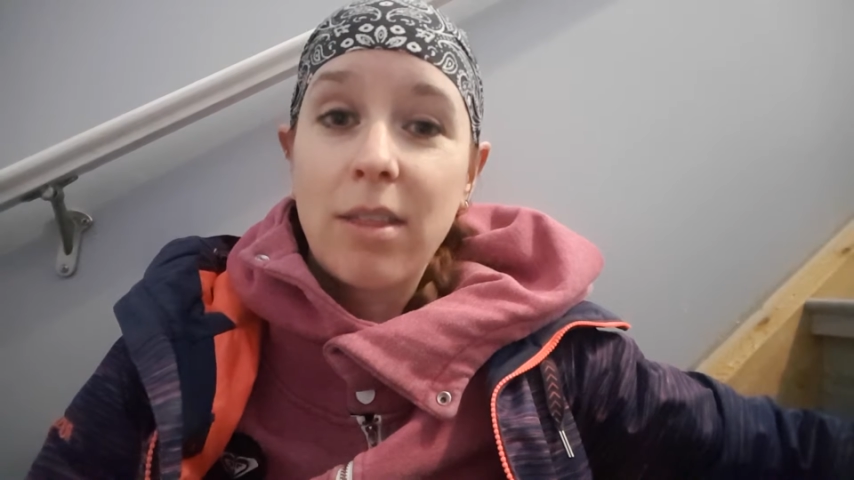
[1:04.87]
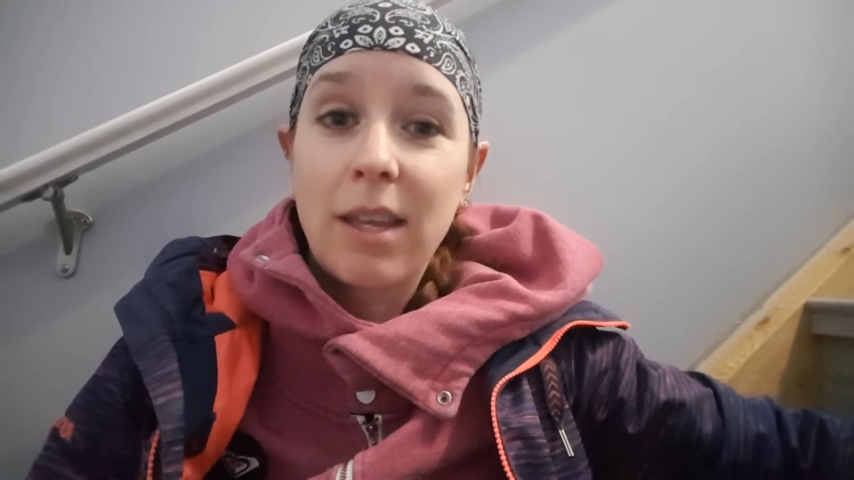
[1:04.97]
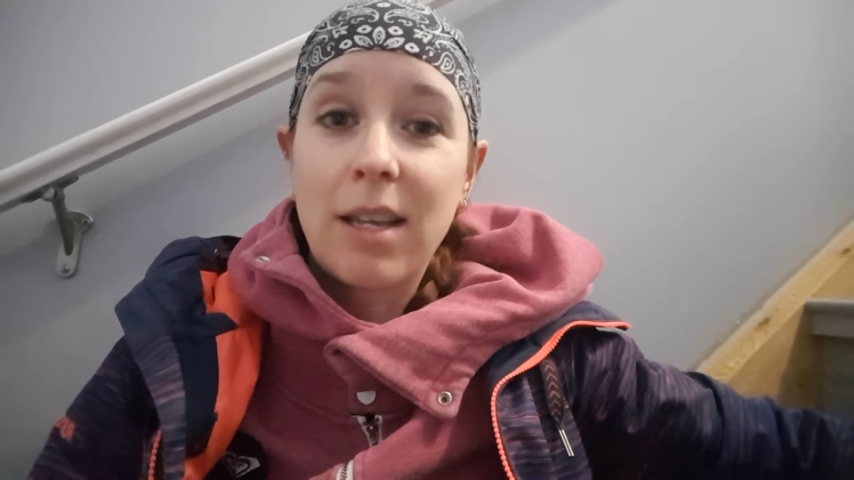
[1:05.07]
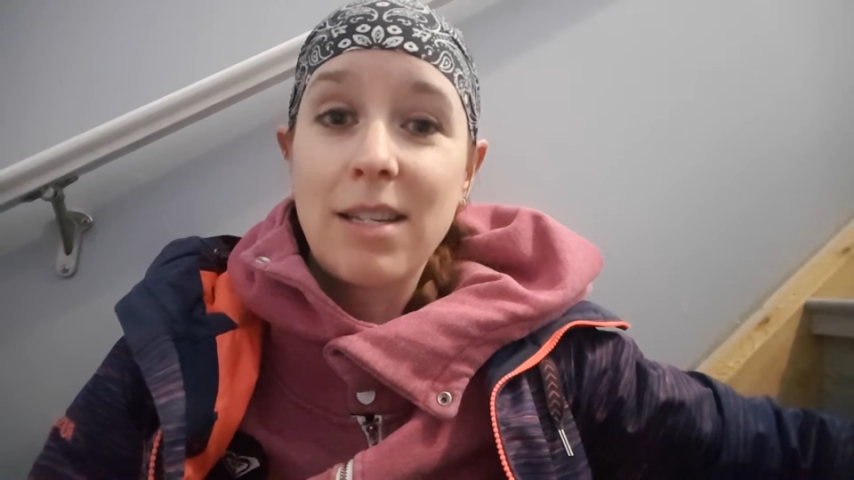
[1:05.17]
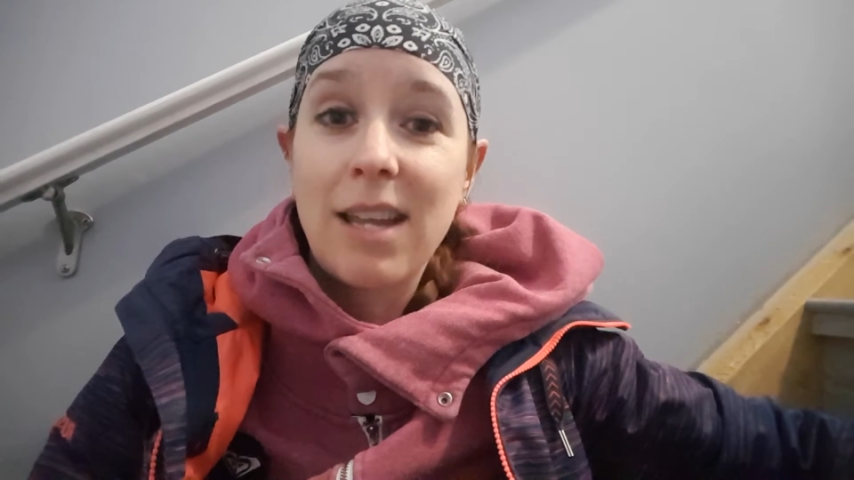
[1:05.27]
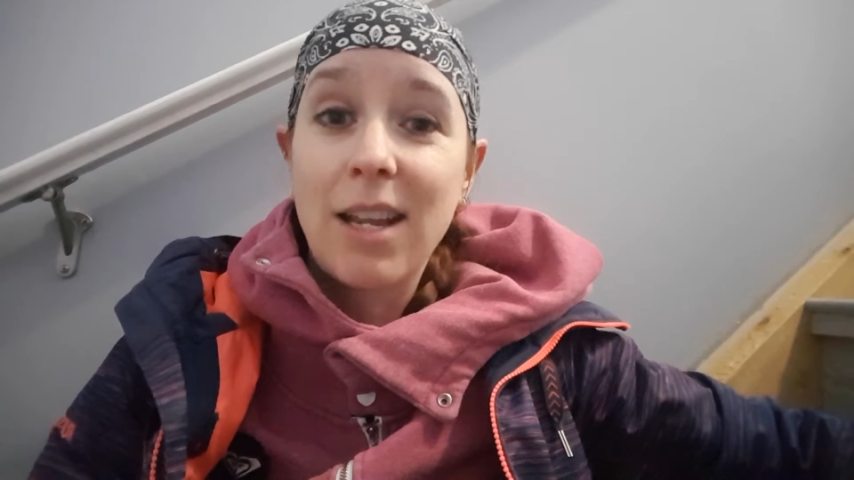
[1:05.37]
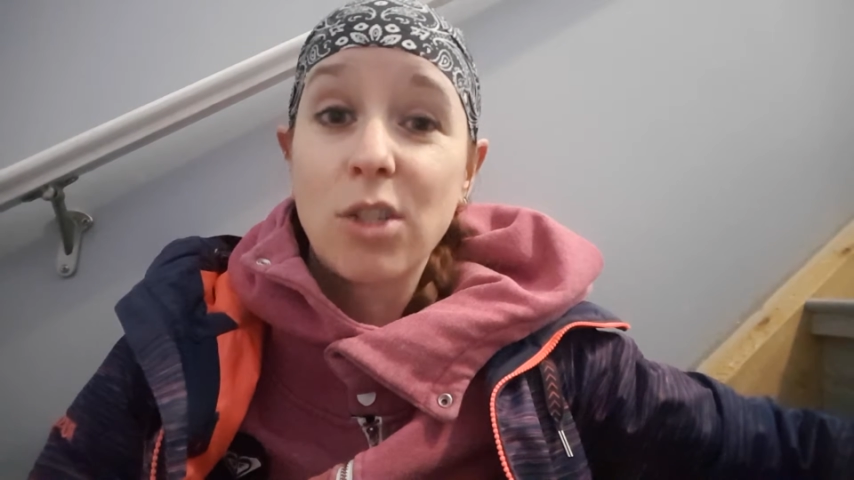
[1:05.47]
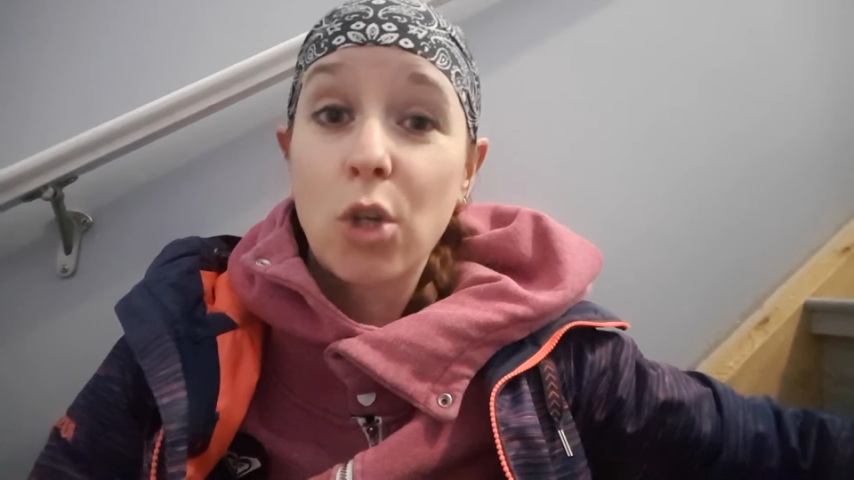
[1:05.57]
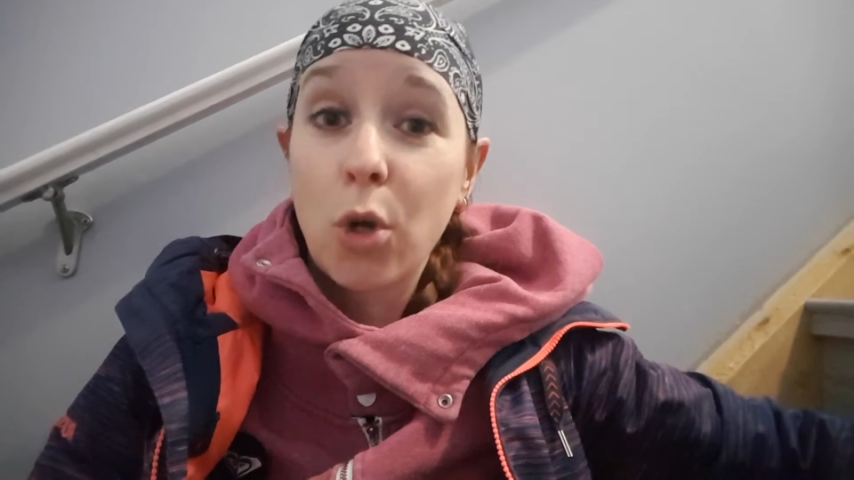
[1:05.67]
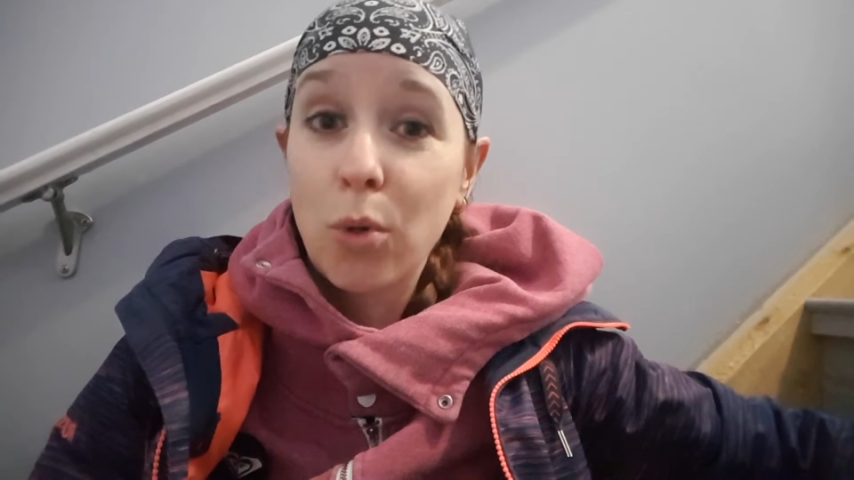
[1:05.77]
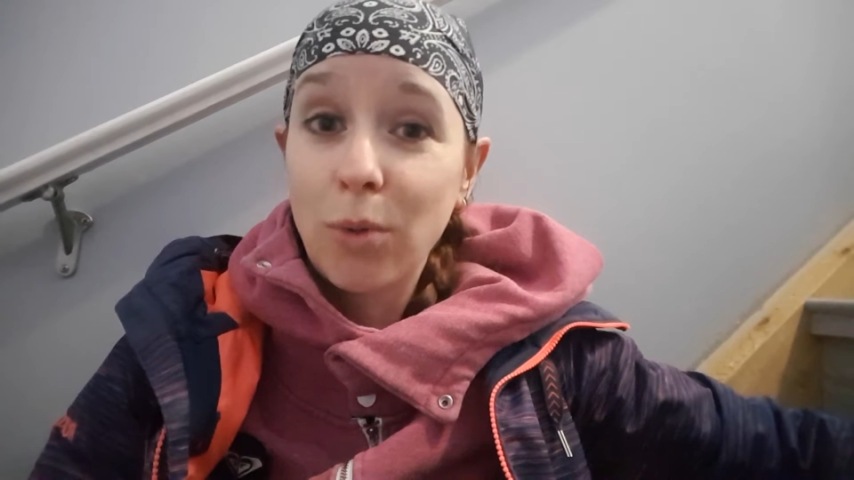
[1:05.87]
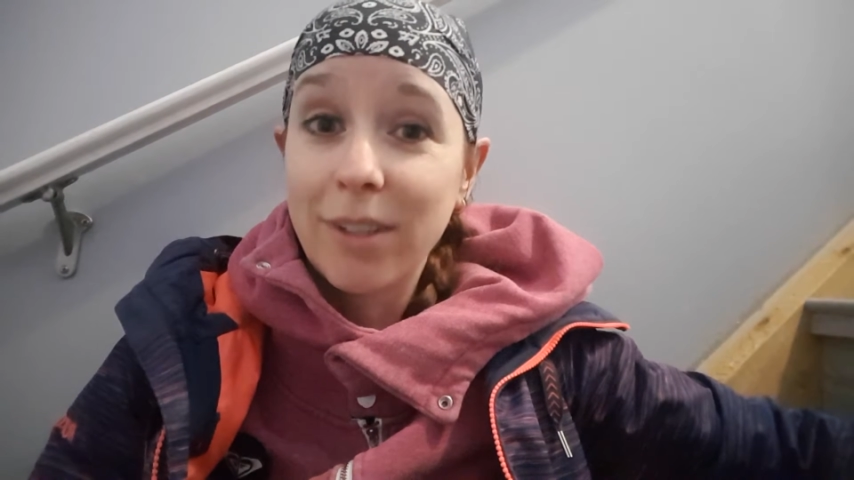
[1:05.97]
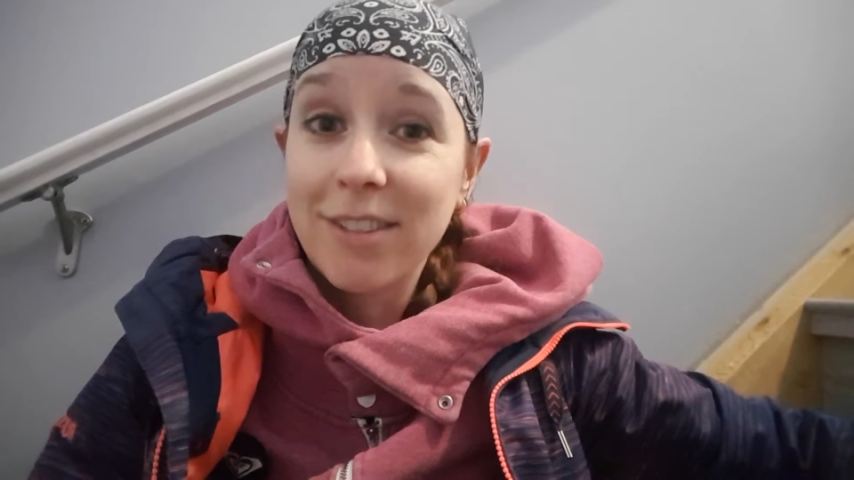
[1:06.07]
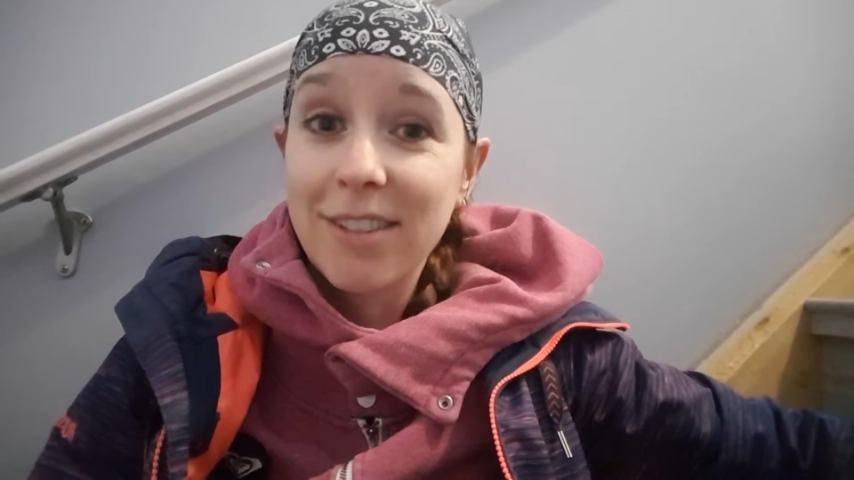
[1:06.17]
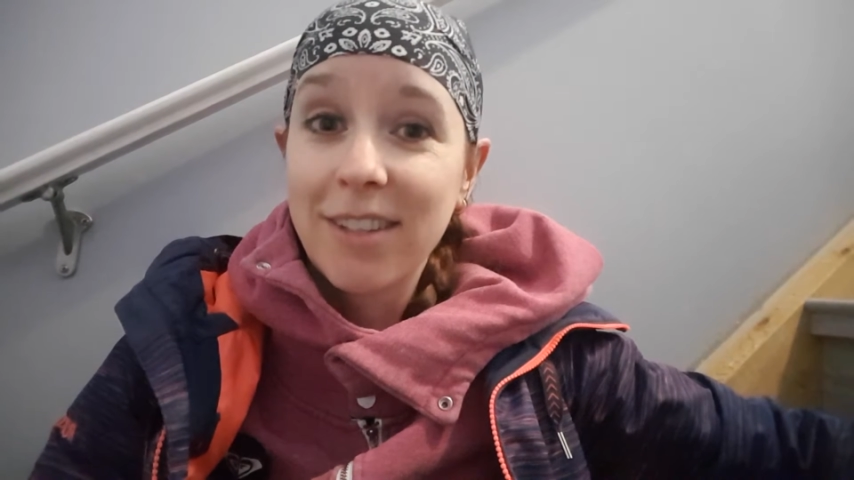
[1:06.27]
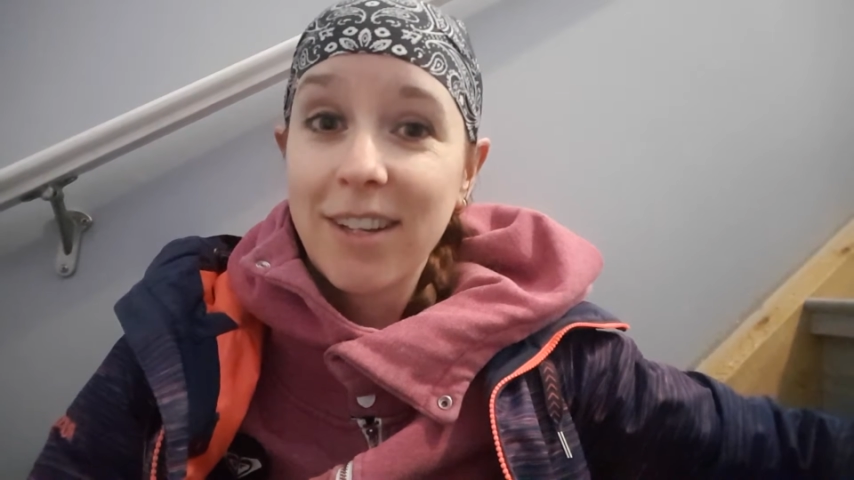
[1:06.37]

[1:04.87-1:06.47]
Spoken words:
that contains coolant.